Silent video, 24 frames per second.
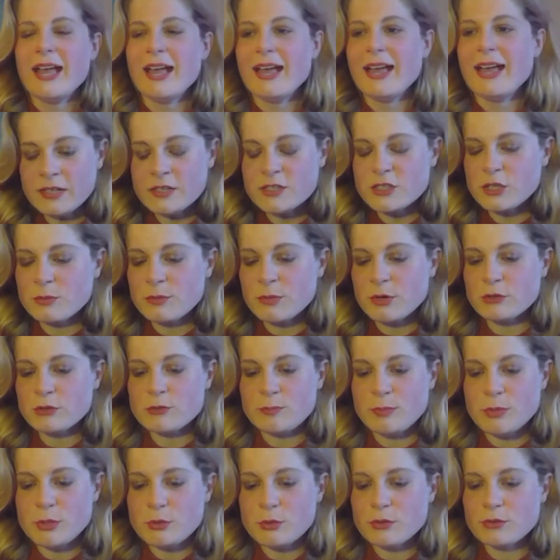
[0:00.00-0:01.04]
And it's the
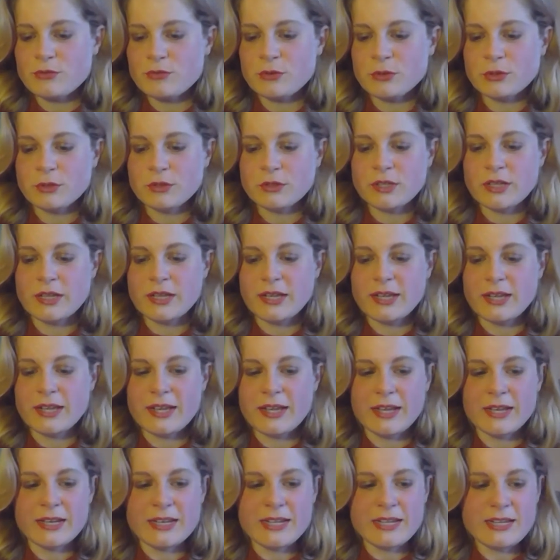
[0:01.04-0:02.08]
most beautiful
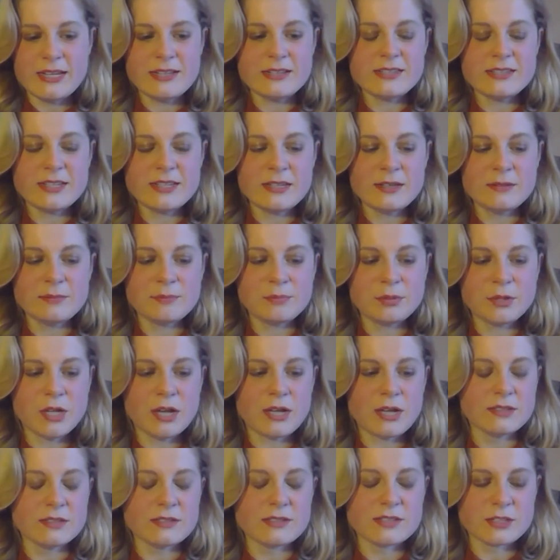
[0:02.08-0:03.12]
and easy,
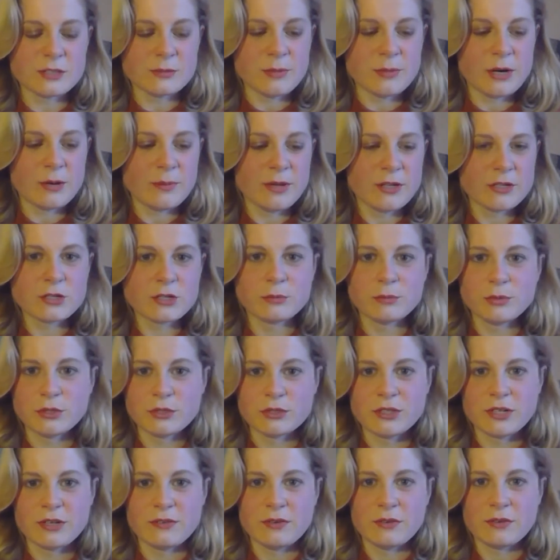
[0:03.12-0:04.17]
plotless, experimental
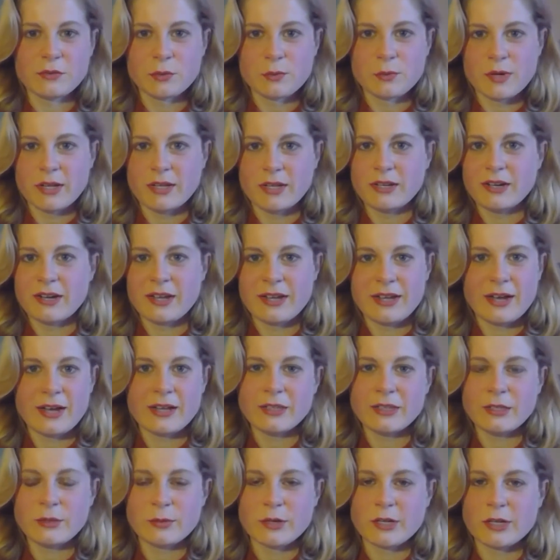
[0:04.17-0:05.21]
book that I've ever read, and I
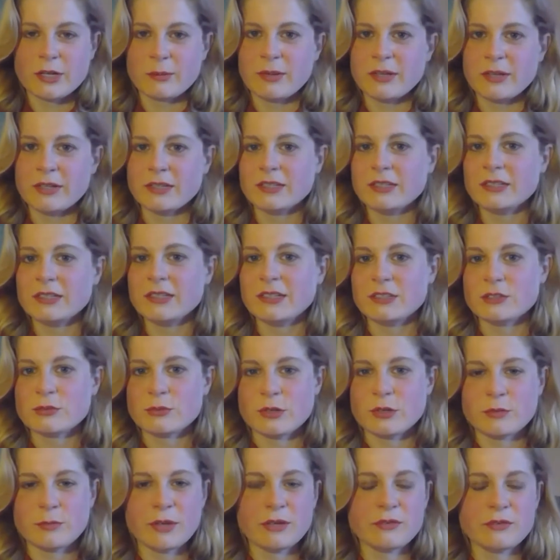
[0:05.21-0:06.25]
highly recommend it. It's one
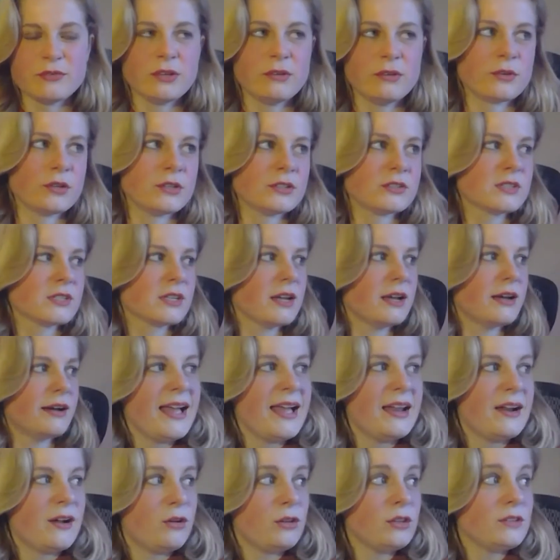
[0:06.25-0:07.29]
of my favorites.
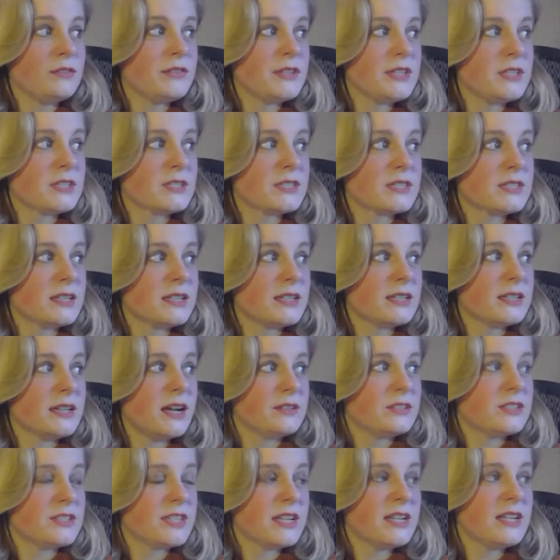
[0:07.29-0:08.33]
And all of these
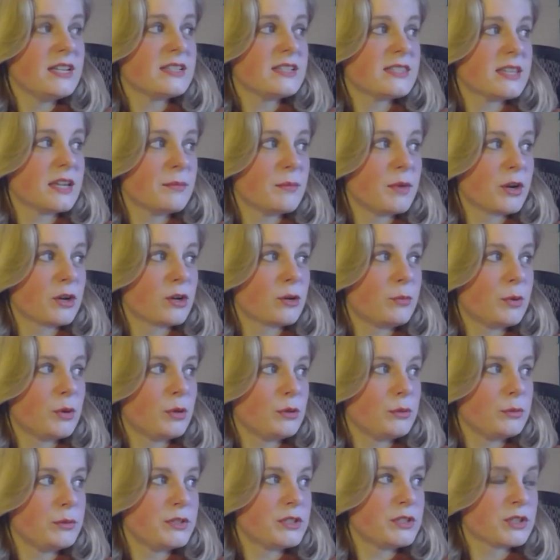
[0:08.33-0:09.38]
cities that Marco
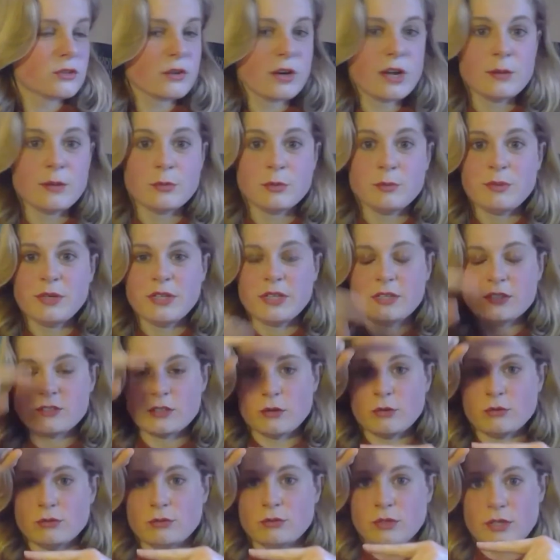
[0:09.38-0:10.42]
Polo would describe would be
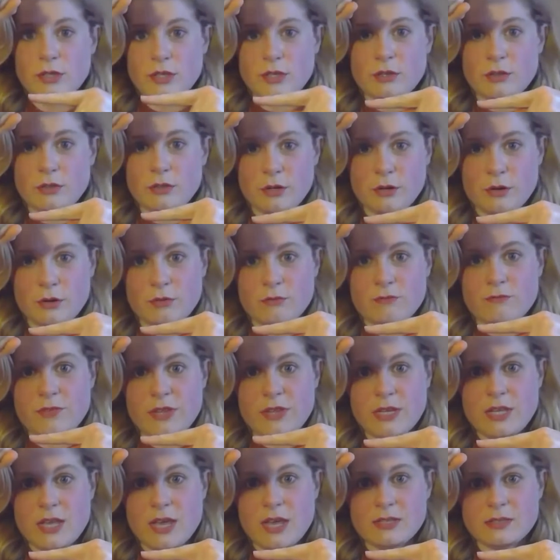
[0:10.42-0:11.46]
their own
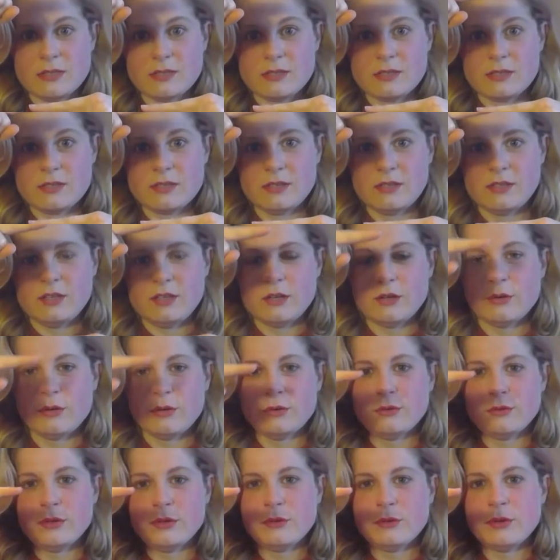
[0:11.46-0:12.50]
vignettes.
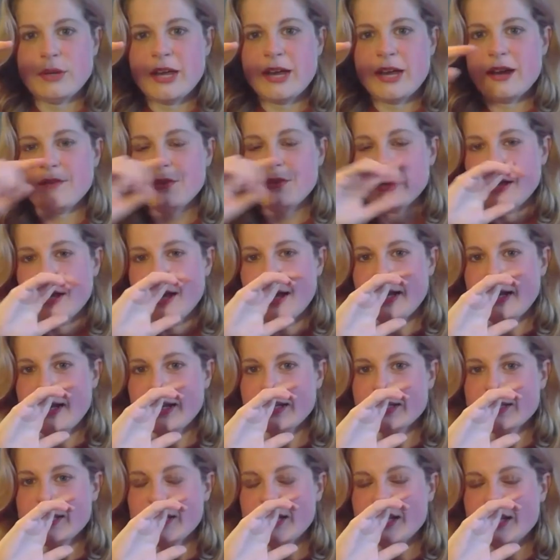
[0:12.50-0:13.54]
It would have a
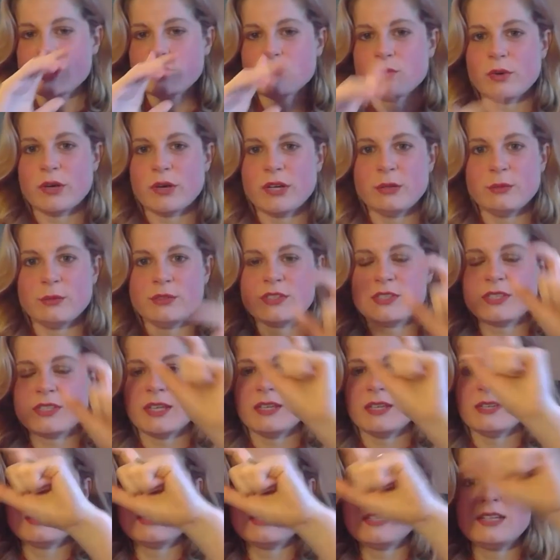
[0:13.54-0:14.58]
heading to each one. It would
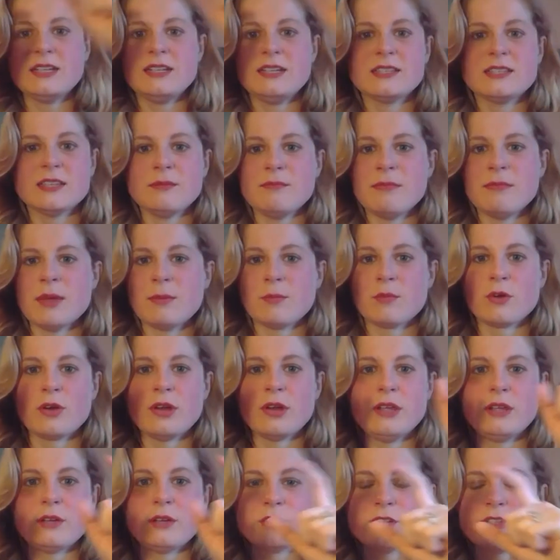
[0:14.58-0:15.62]
say cities in
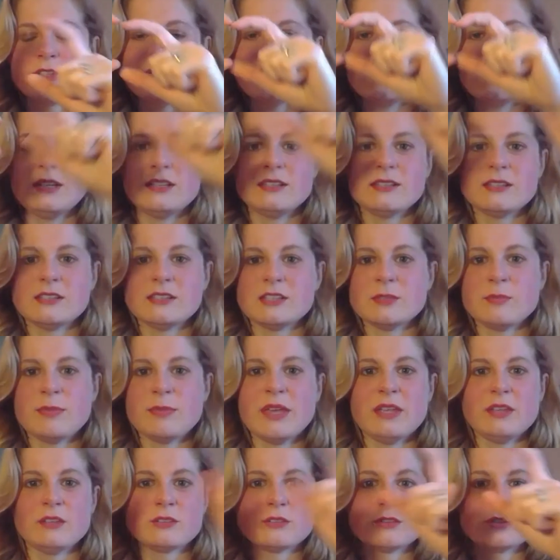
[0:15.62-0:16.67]
memory, or cities in
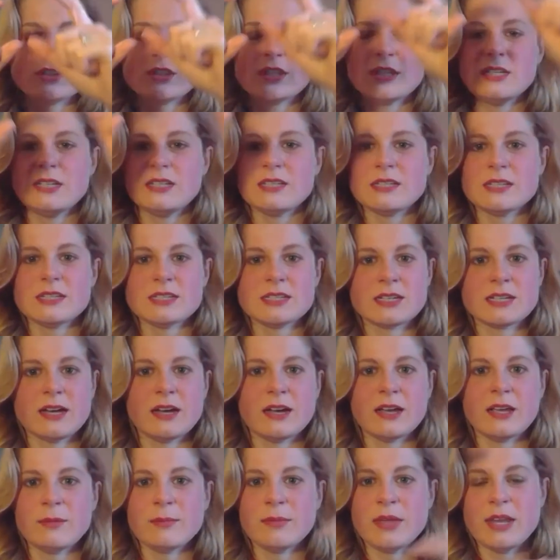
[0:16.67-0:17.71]
space, or cities in
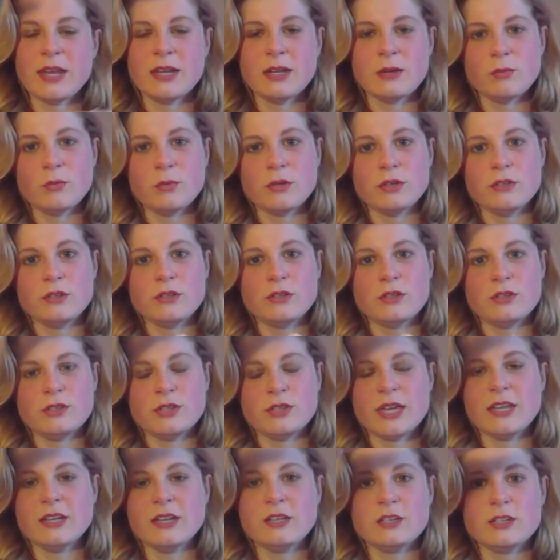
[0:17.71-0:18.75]
time. And it would
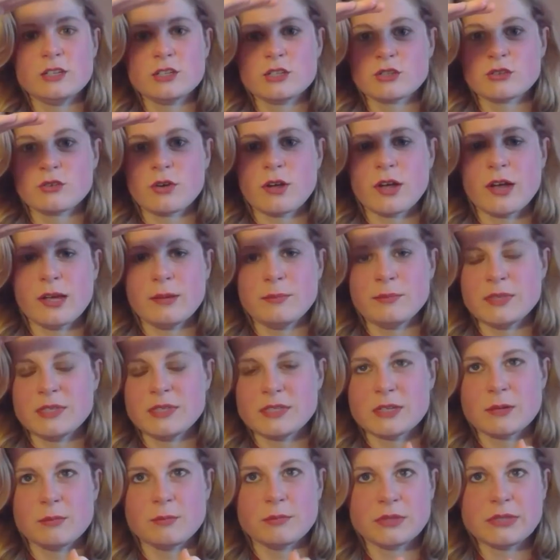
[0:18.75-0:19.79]
then describe this
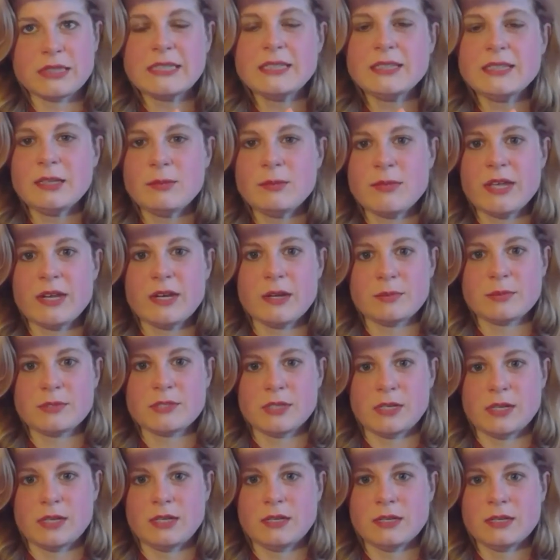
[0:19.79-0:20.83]
completely made up
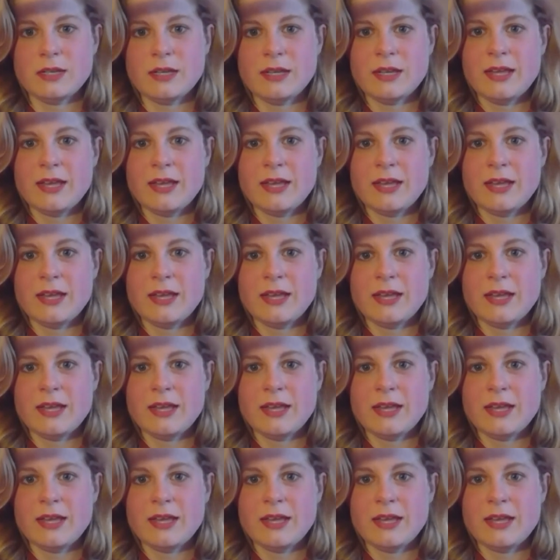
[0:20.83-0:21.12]
city.